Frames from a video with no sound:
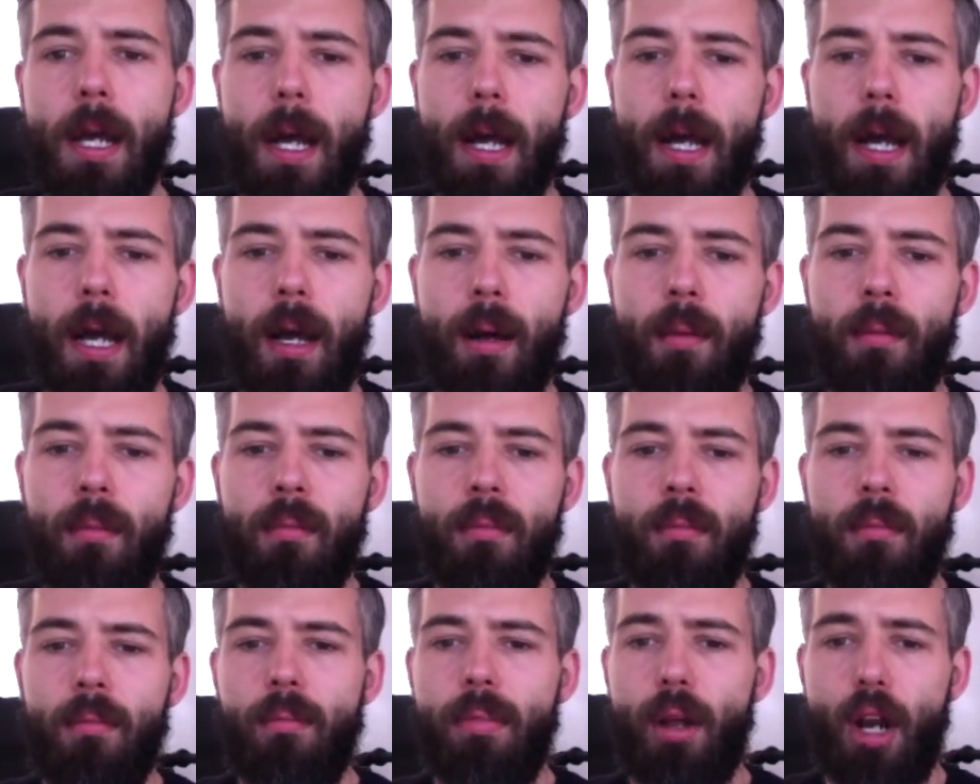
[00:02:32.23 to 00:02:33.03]

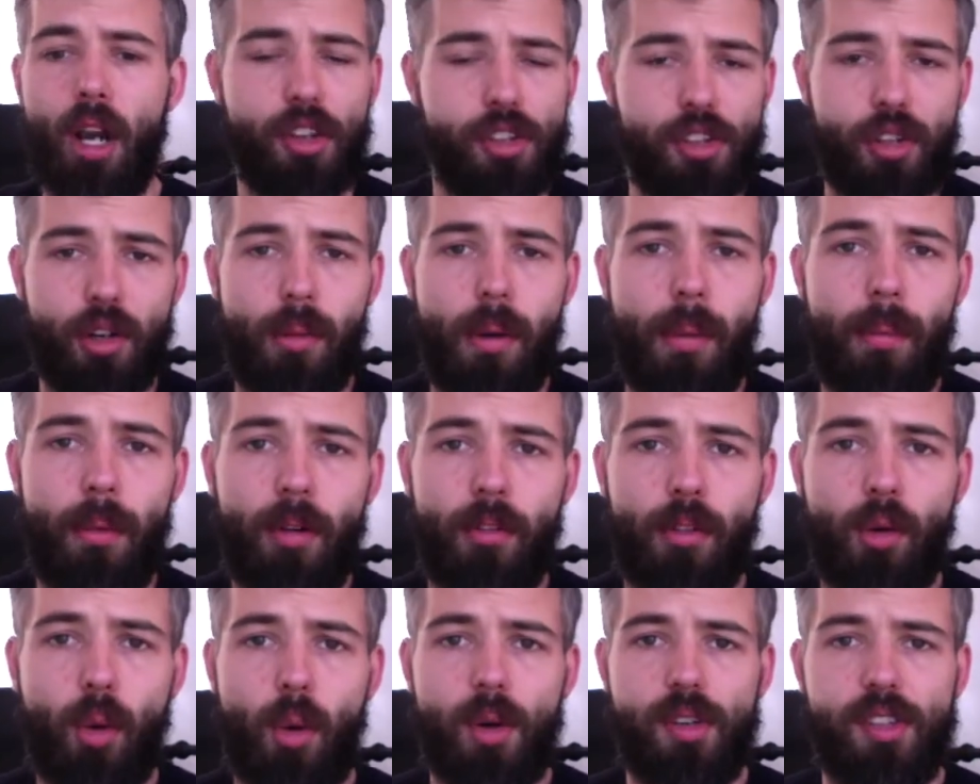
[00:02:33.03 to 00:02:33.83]
But also remember,
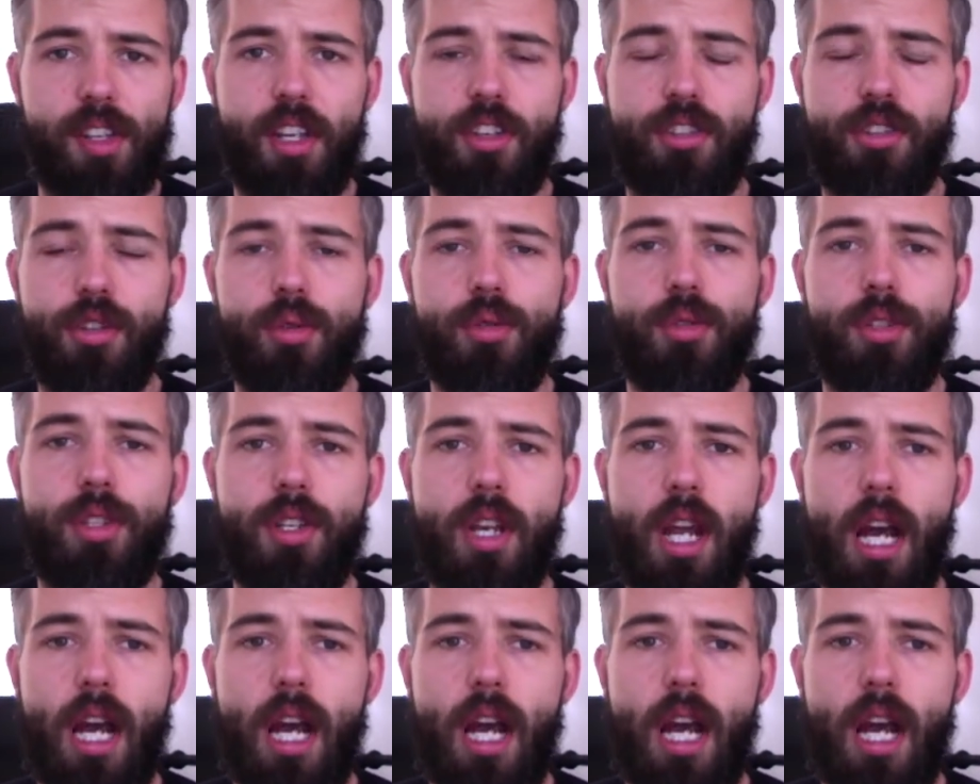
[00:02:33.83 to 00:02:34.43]
of course, I do